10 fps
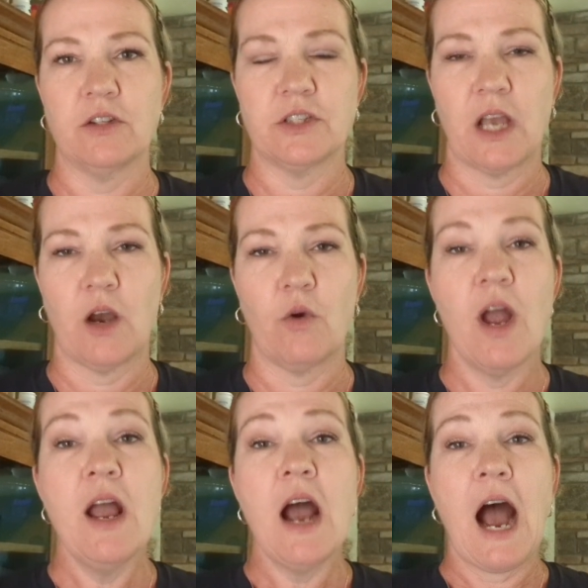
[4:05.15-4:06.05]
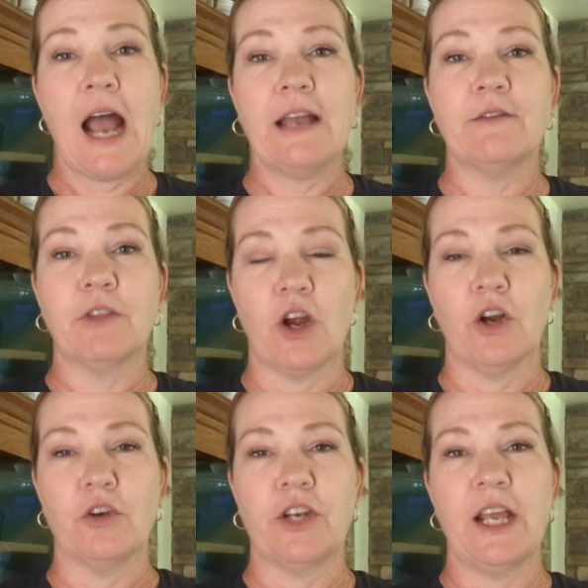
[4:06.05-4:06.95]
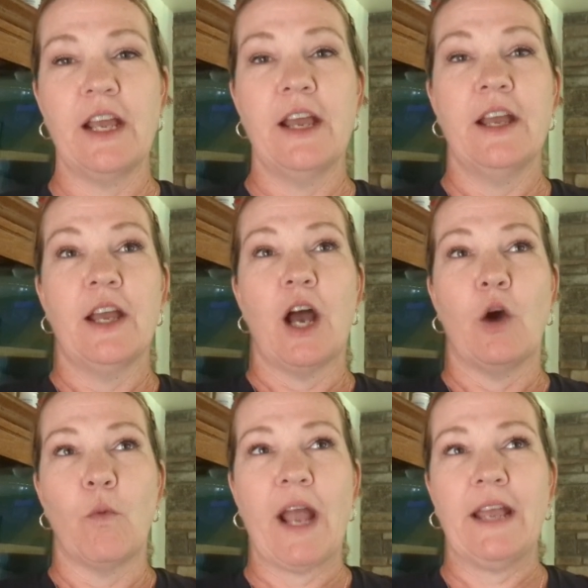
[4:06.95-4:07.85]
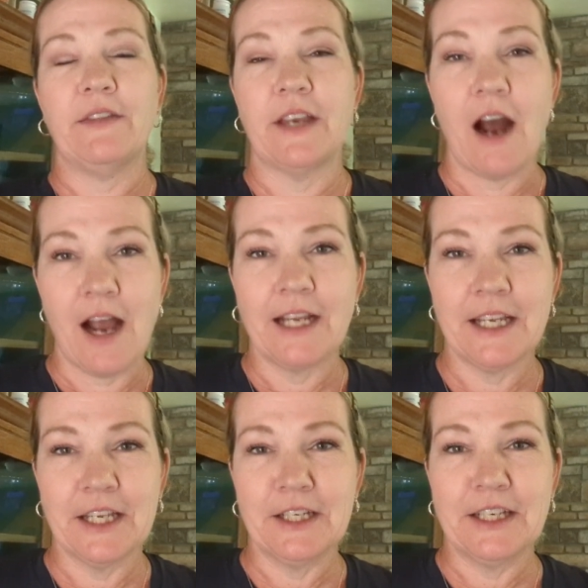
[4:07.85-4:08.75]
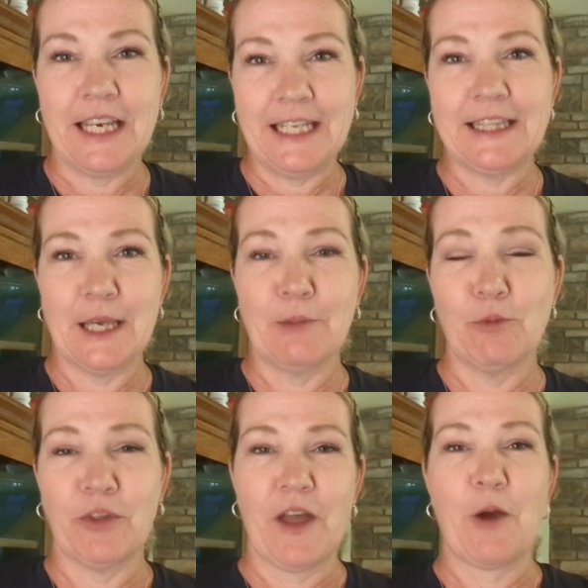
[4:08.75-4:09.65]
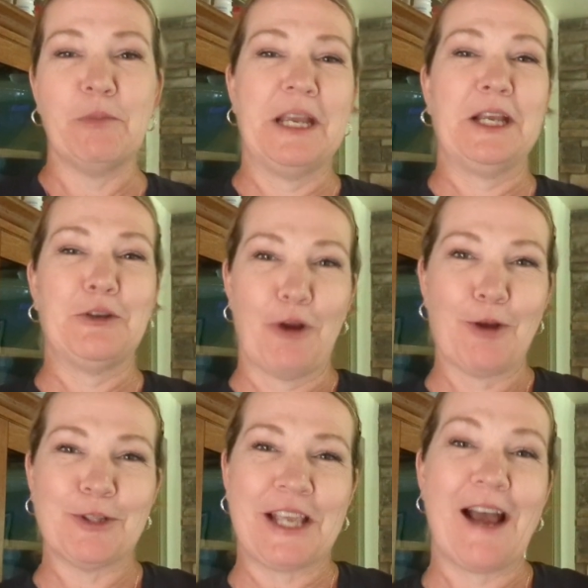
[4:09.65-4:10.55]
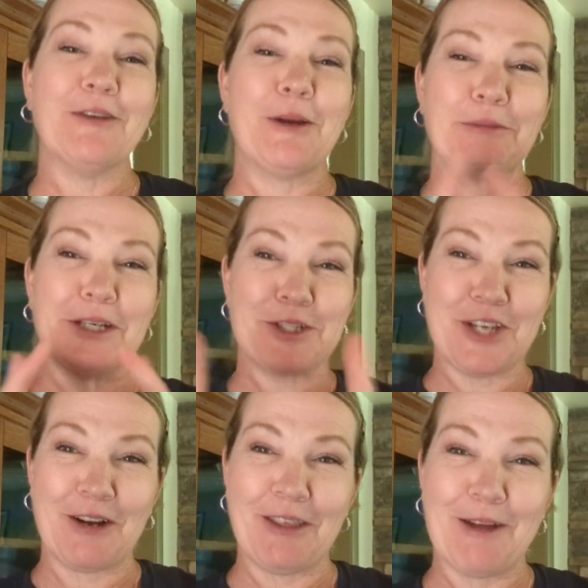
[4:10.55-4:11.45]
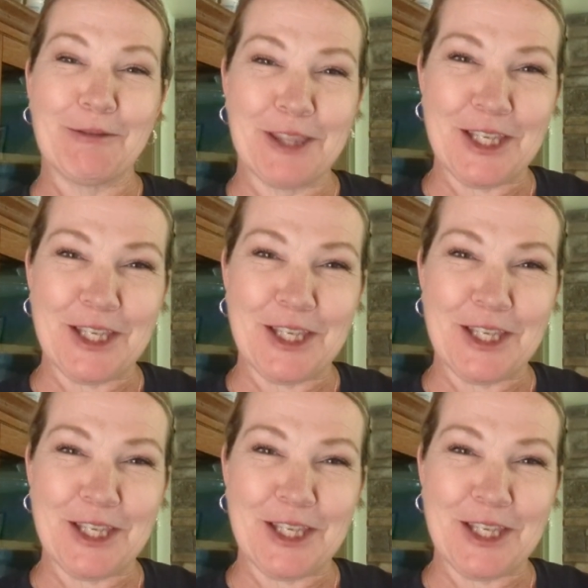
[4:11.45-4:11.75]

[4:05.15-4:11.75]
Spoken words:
So I have learned a way that I can eat them without being grossed out, and I'm going to share that with